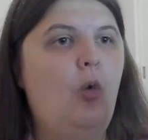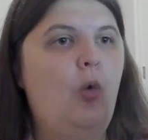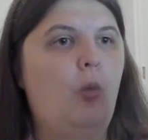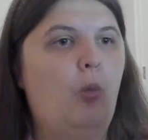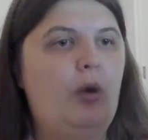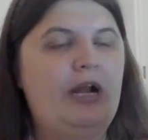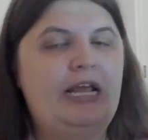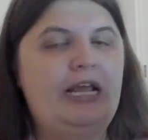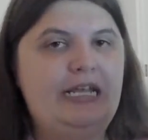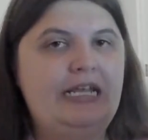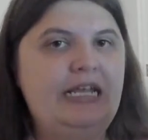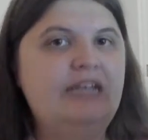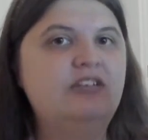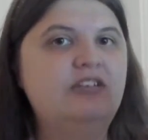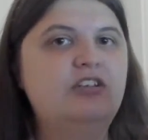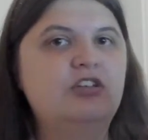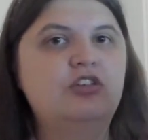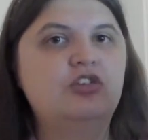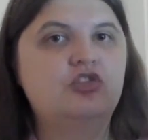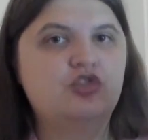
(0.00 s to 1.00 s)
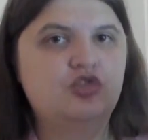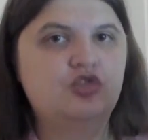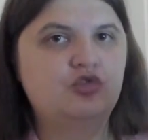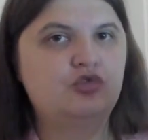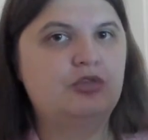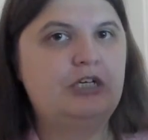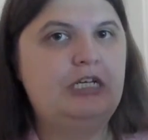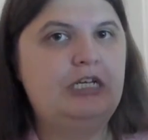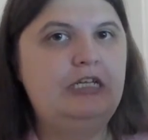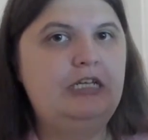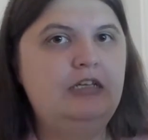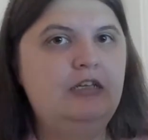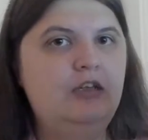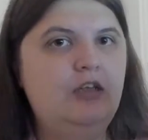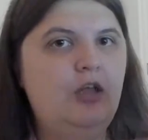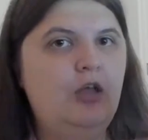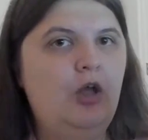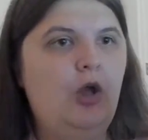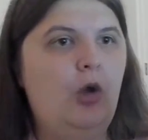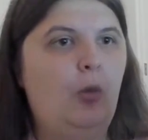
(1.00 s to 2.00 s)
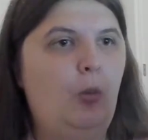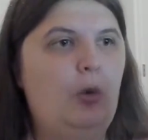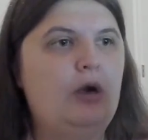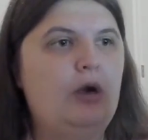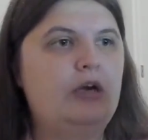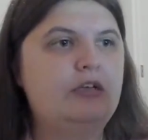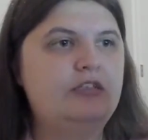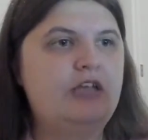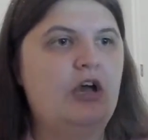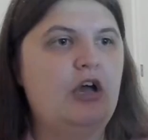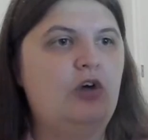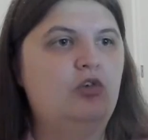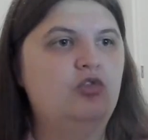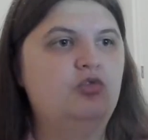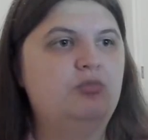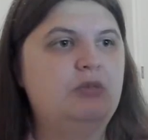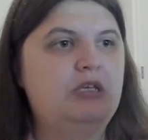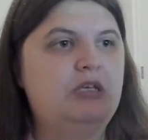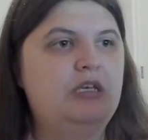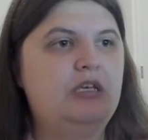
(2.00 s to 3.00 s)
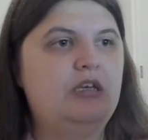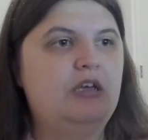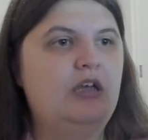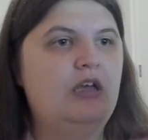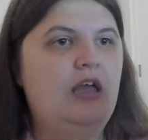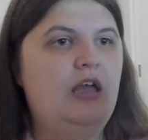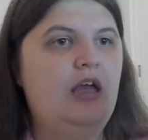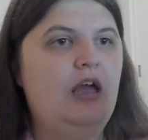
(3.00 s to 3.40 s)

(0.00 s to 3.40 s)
when I get to the screen where it tells me,